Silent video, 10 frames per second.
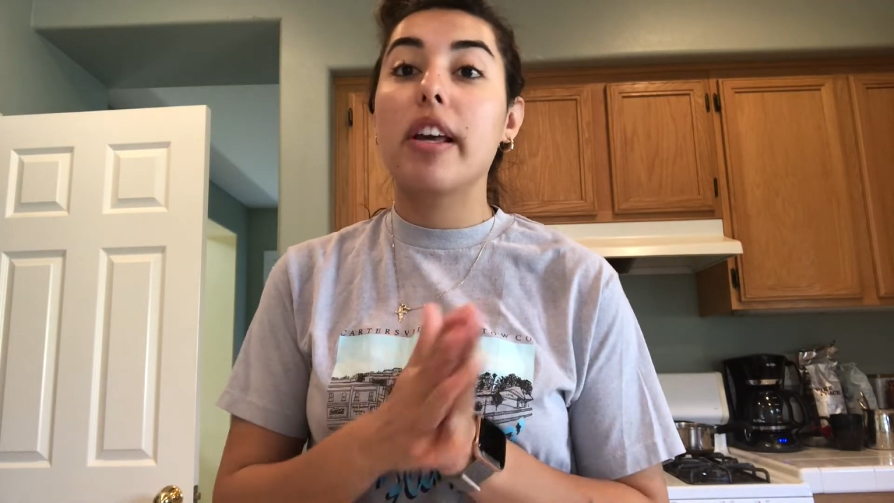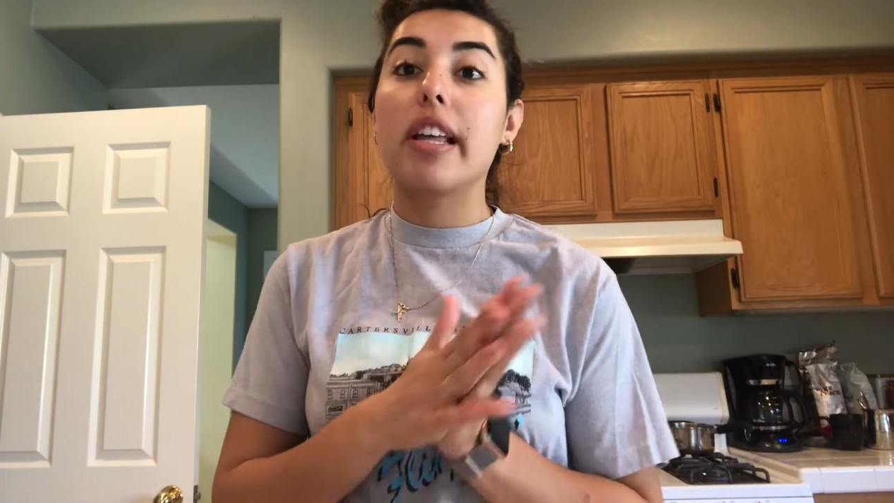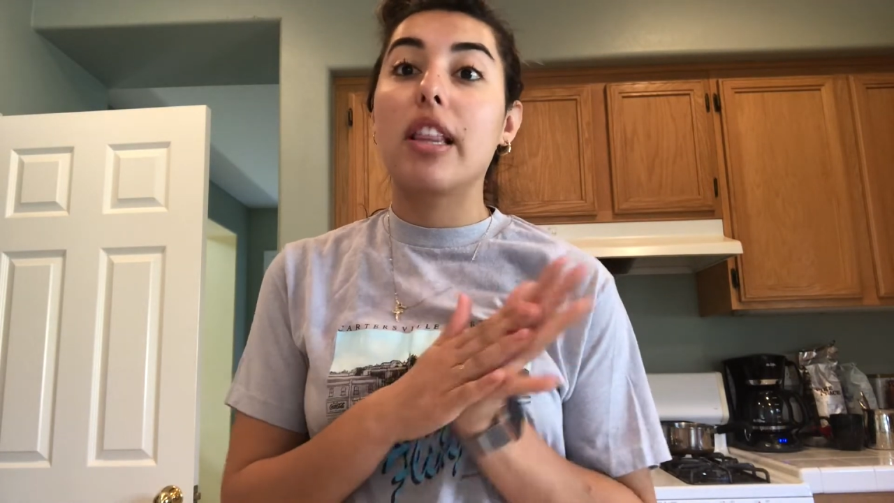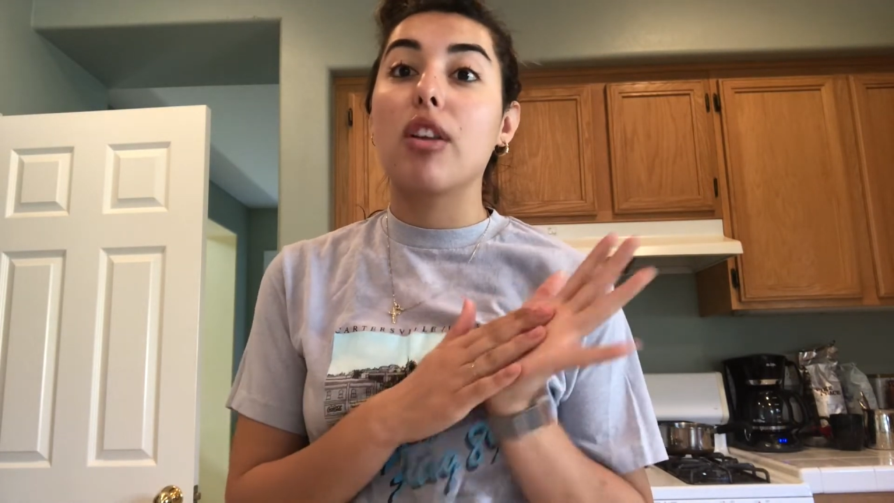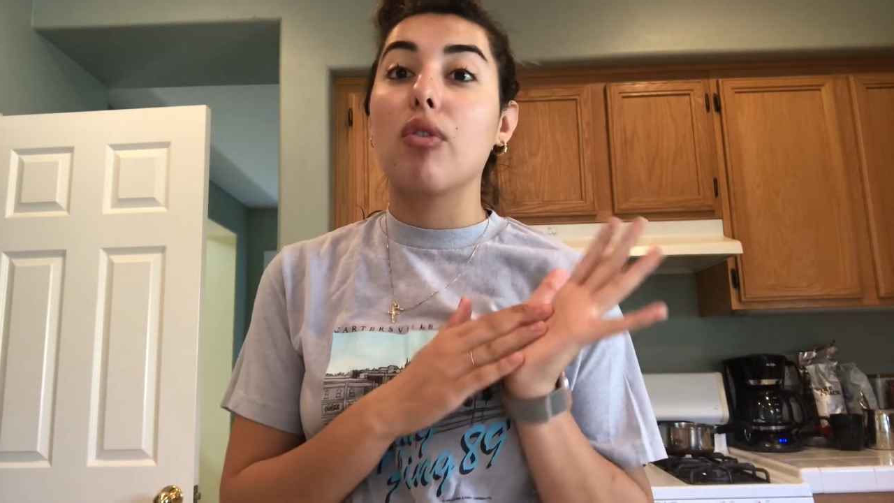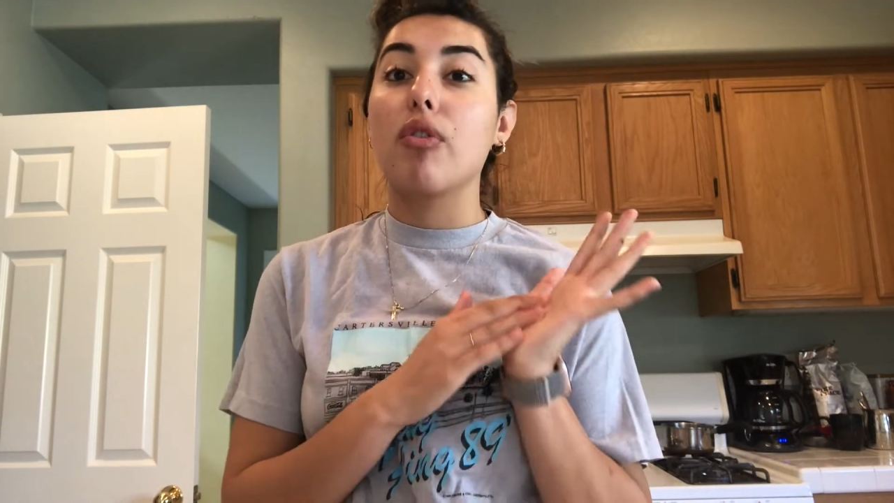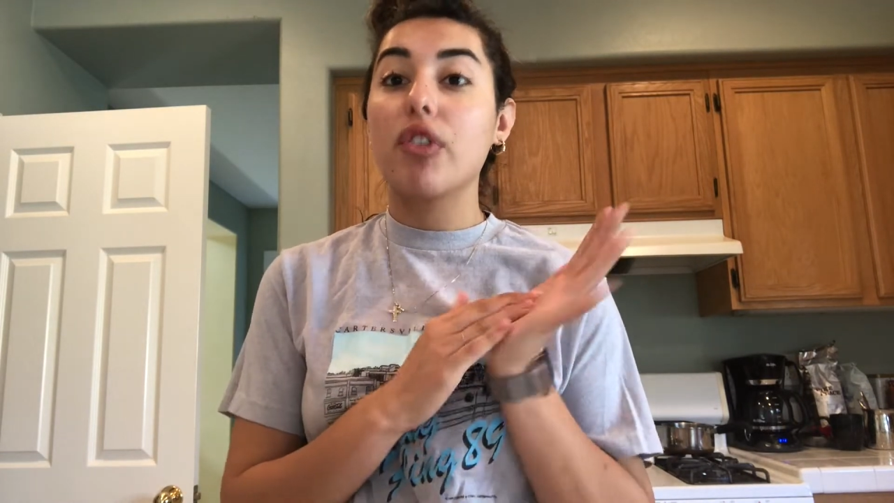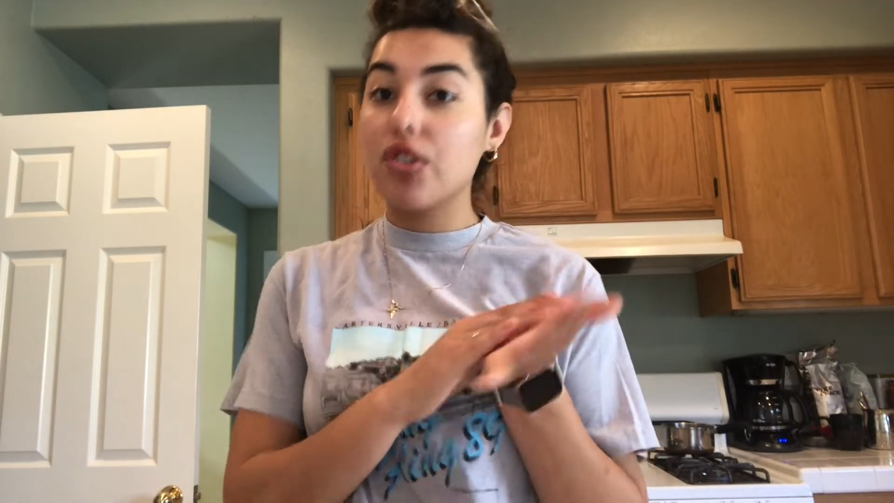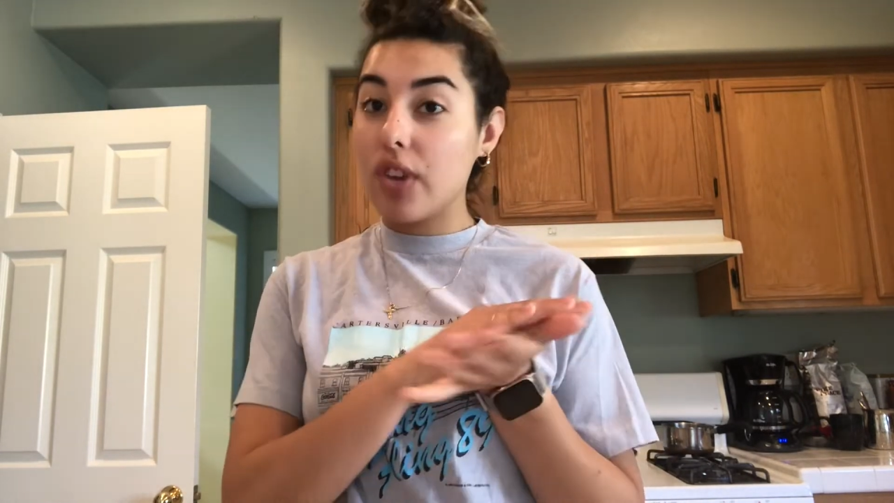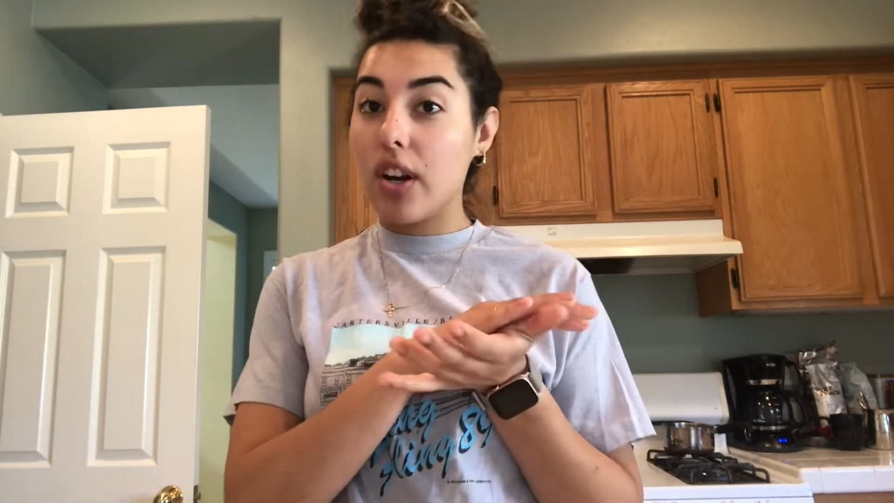in the
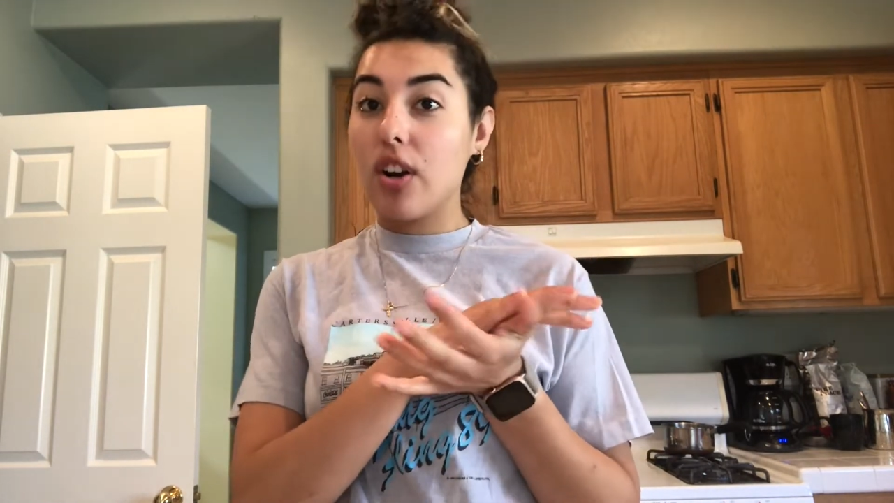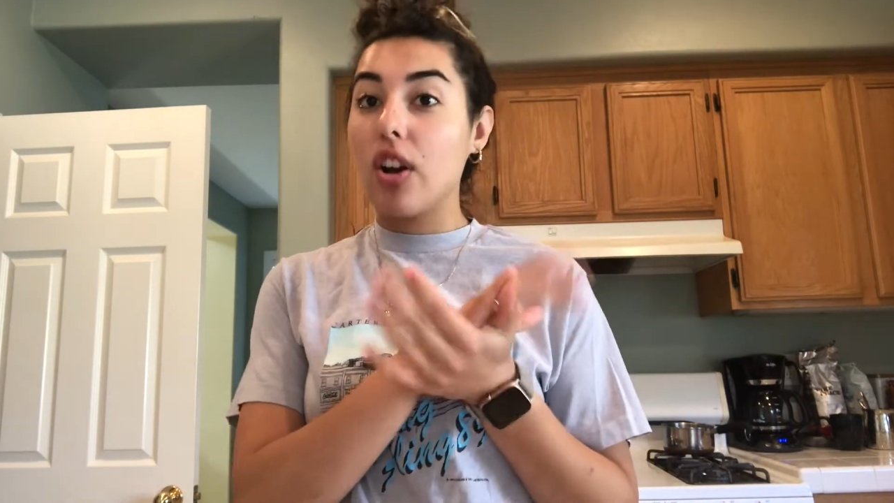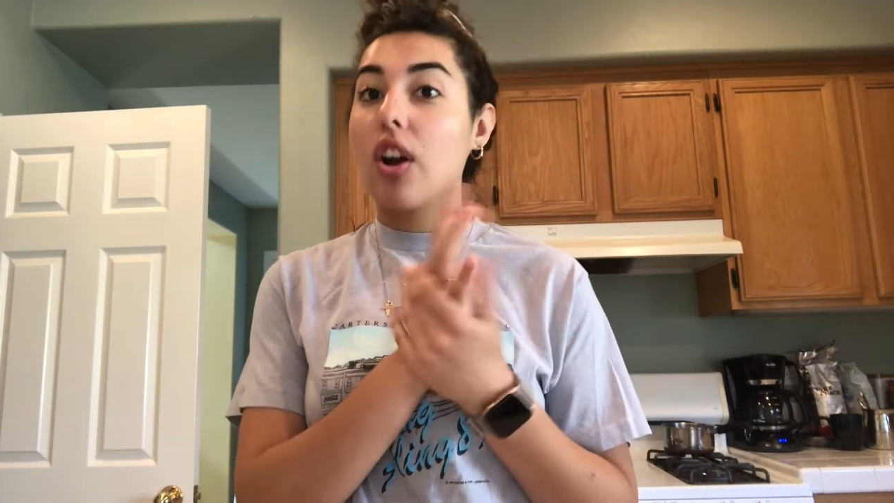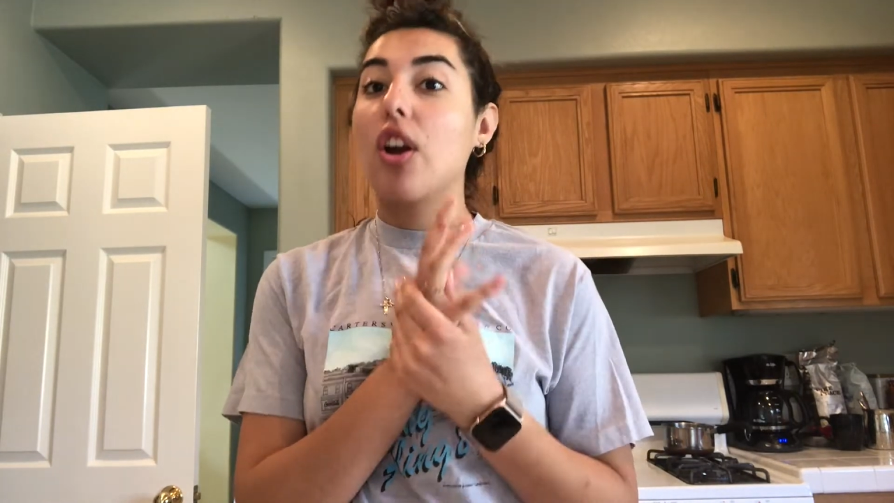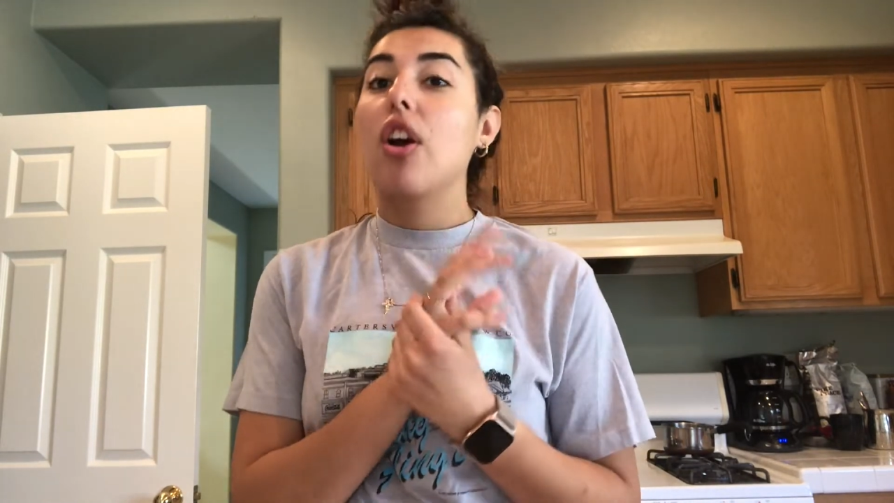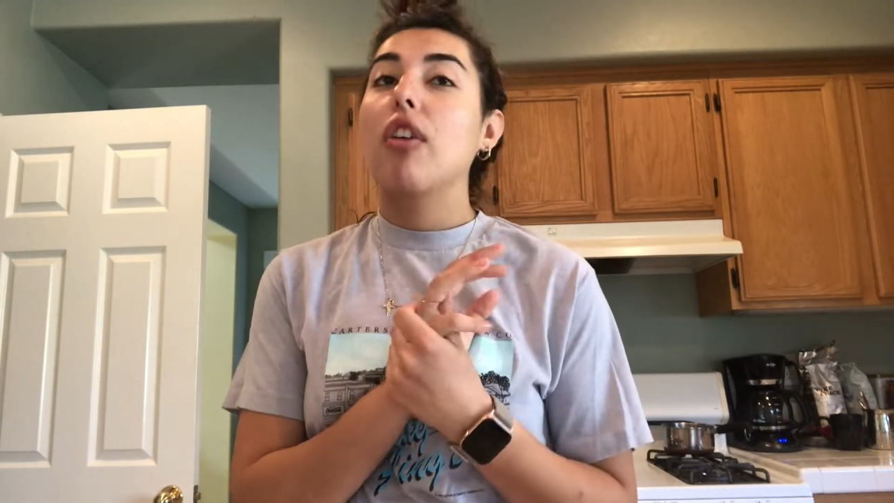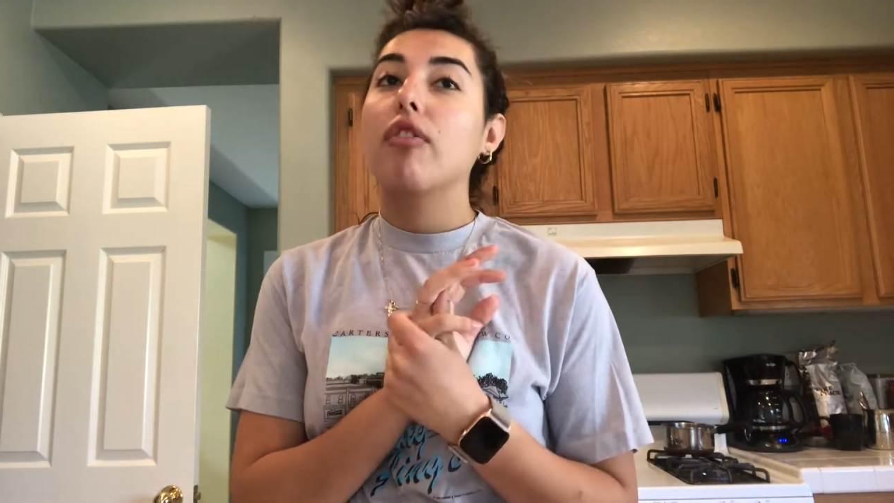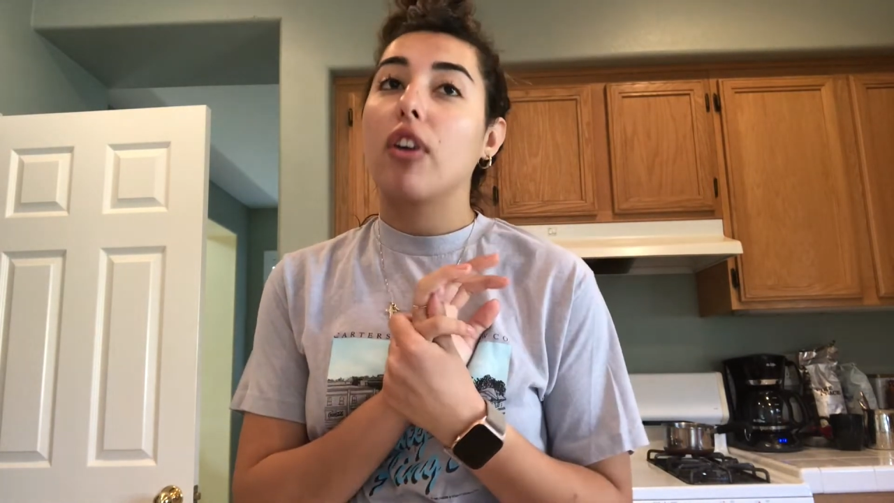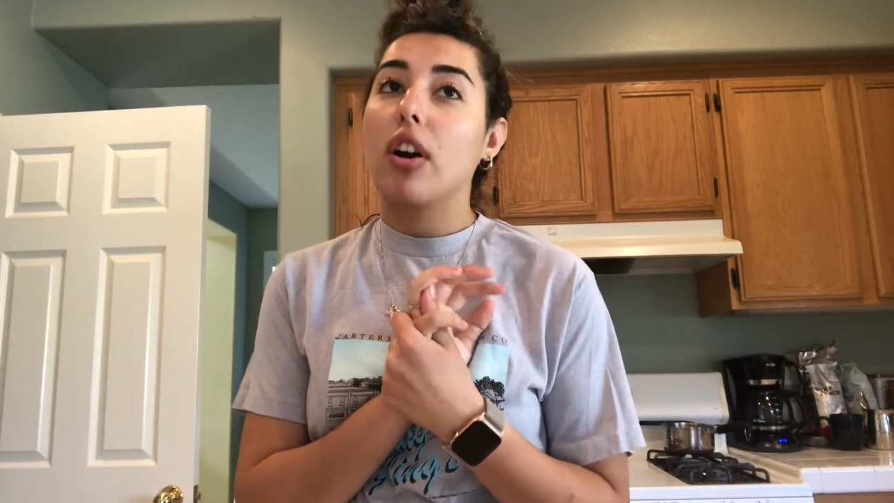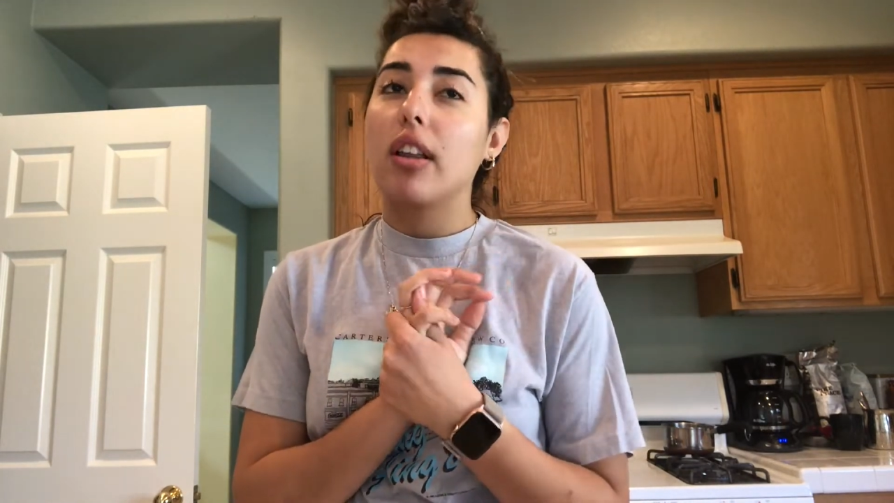refrigerator
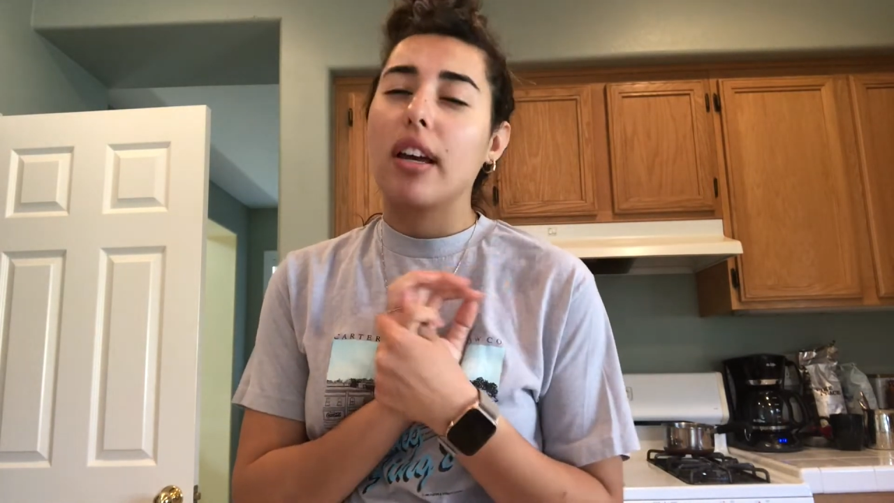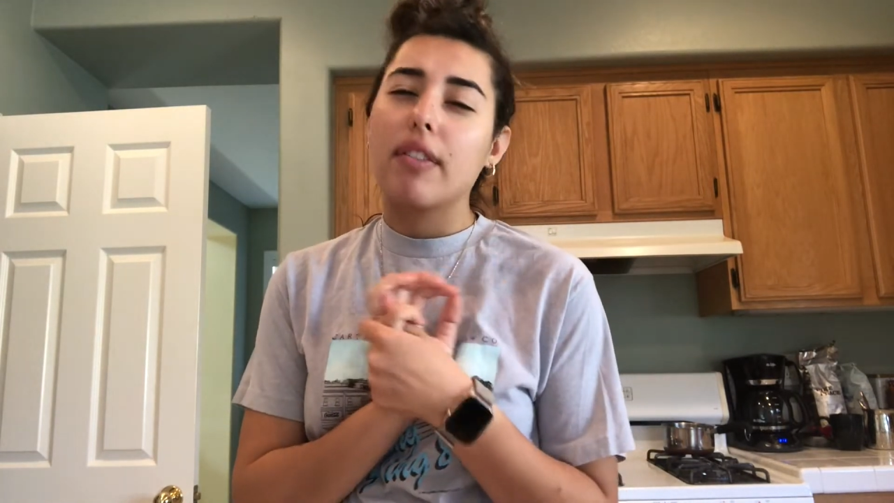for